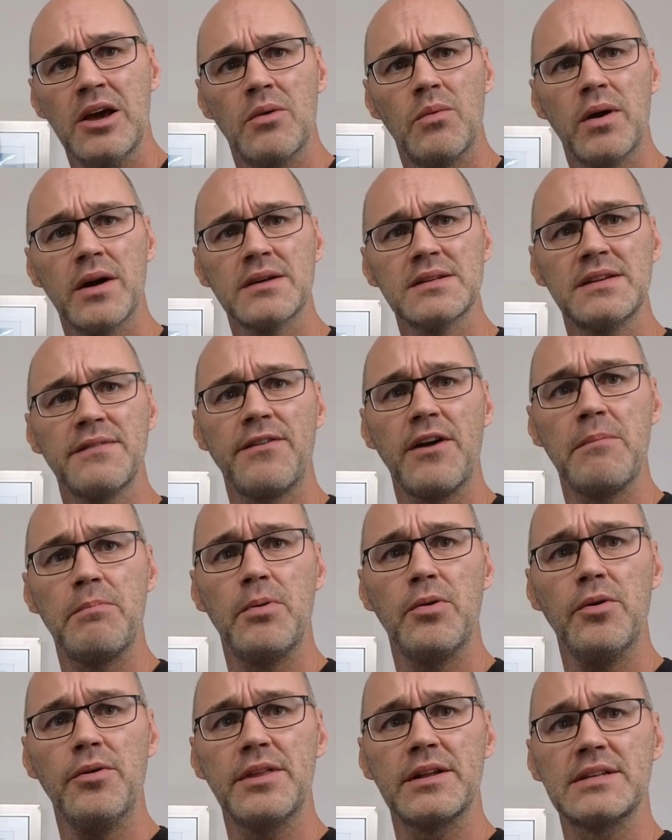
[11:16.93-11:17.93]
Whereas if I
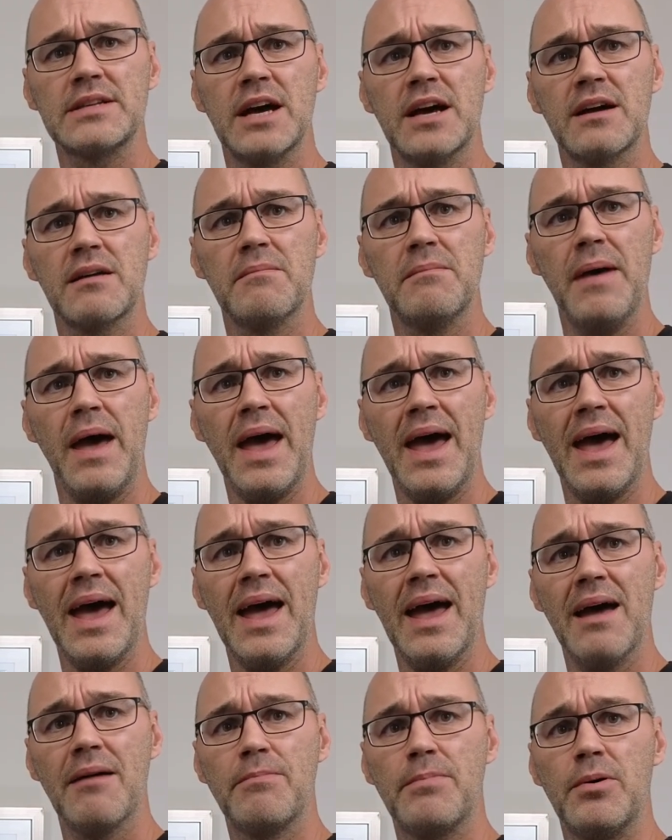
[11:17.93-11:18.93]
pull the tongue
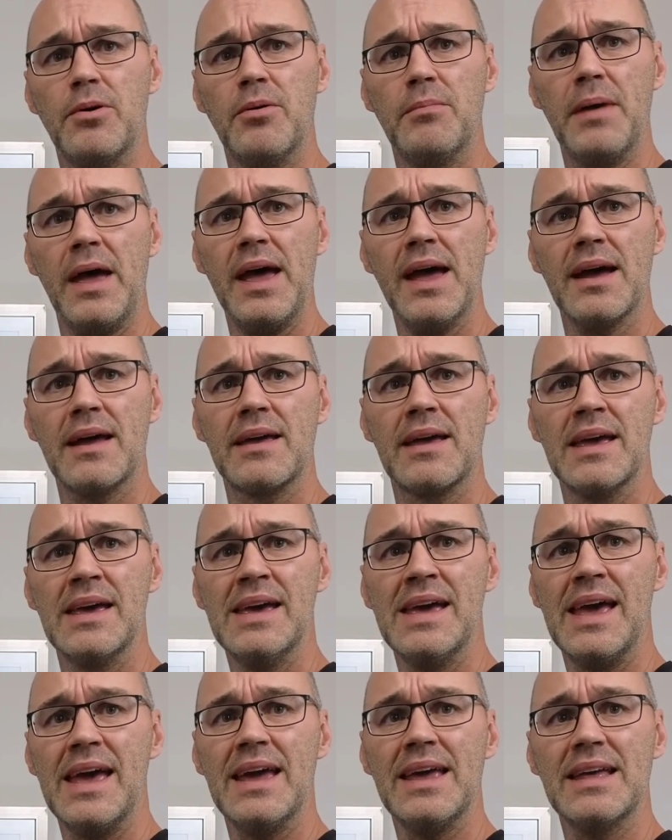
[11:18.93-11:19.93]
back, I pull back
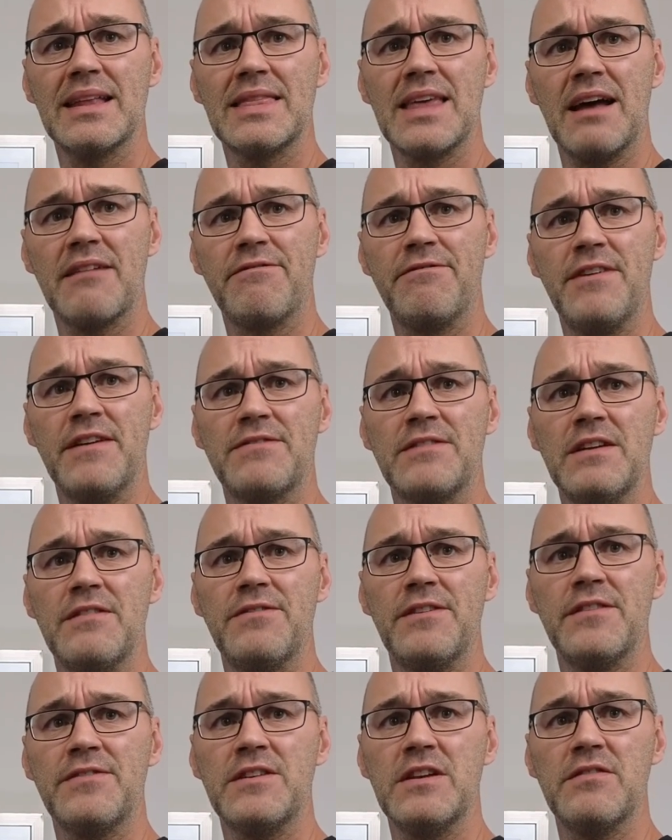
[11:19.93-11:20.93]
and get that
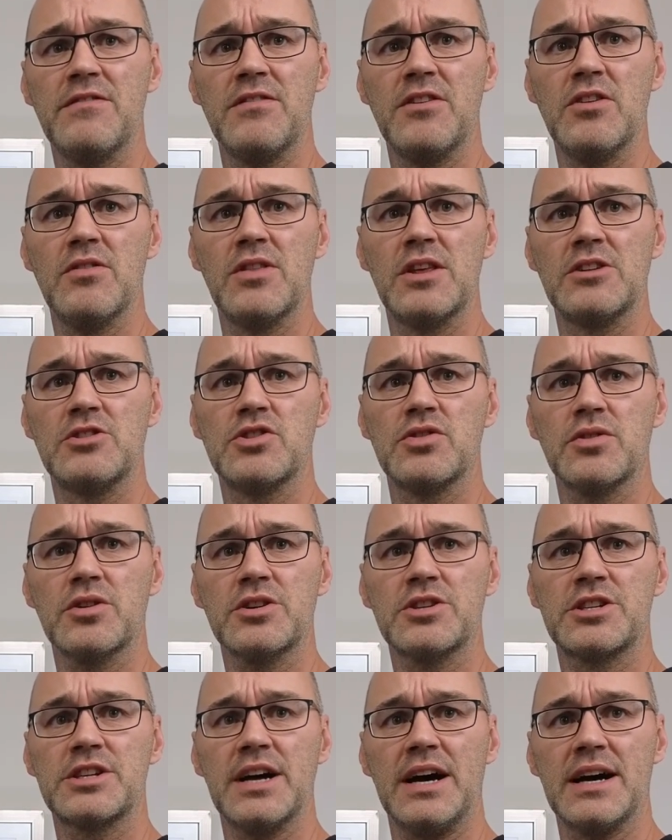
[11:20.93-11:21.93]
50-50 view that
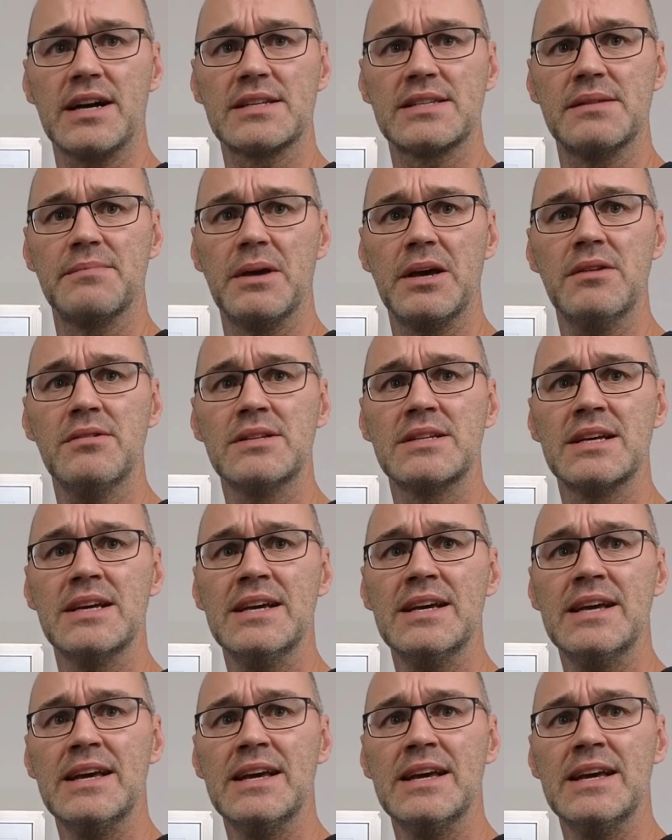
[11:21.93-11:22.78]
George talks about,